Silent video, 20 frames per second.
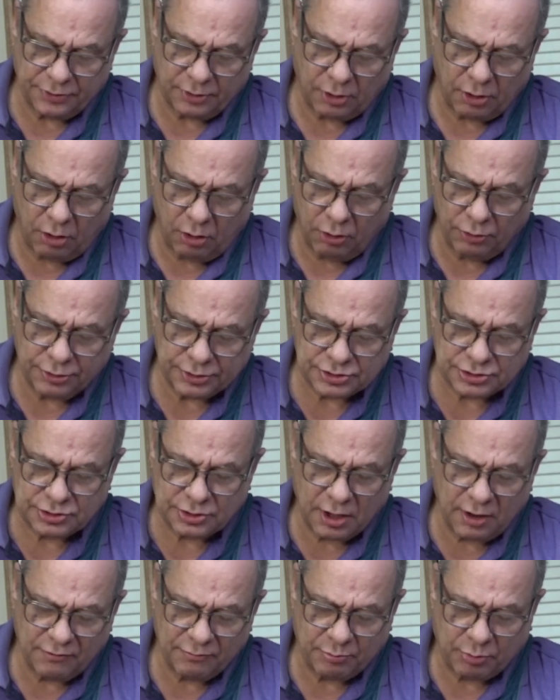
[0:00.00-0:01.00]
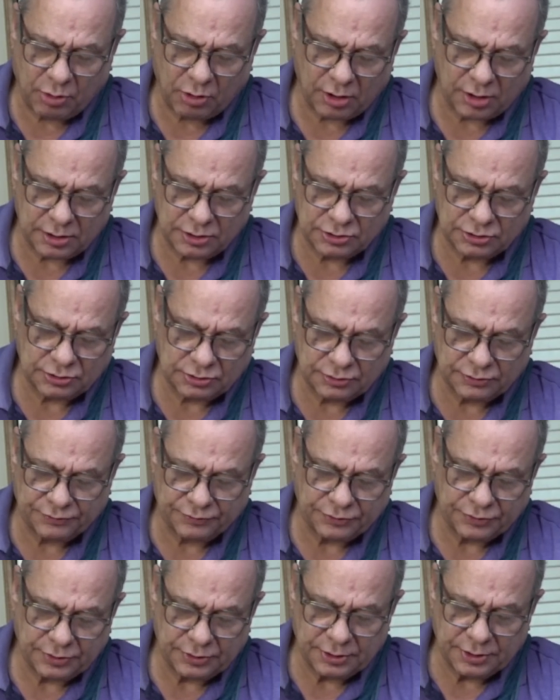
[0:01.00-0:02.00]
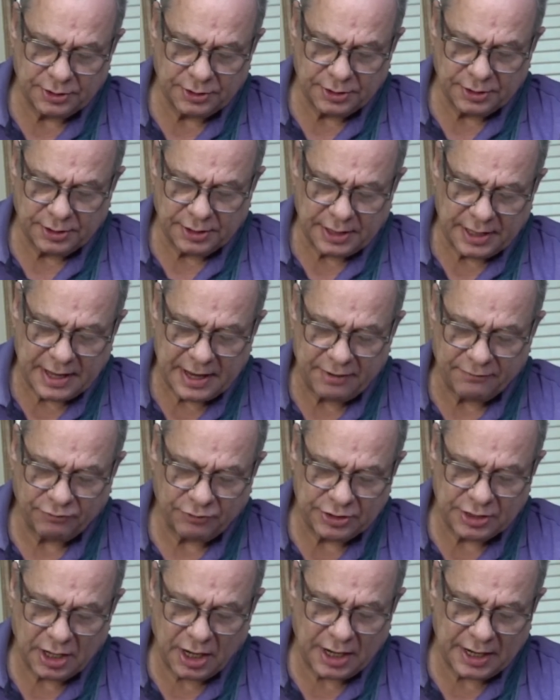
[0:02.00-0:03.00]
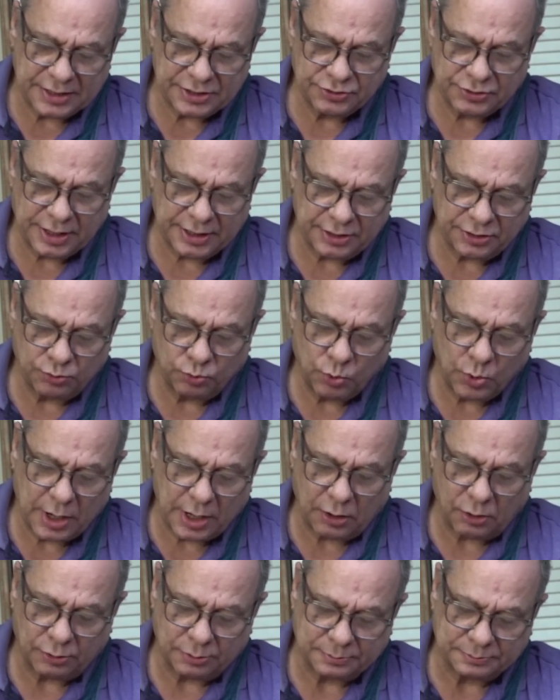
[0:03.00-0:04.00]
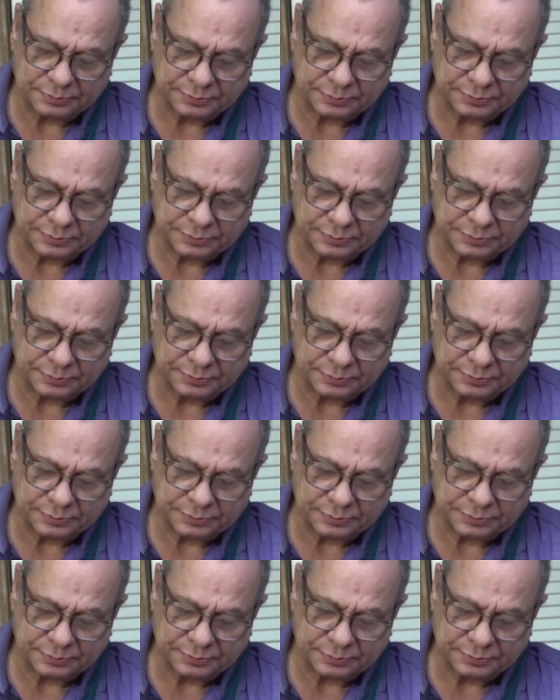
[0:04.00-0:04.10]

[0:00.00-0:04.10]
all the soft parts have rehydrated well.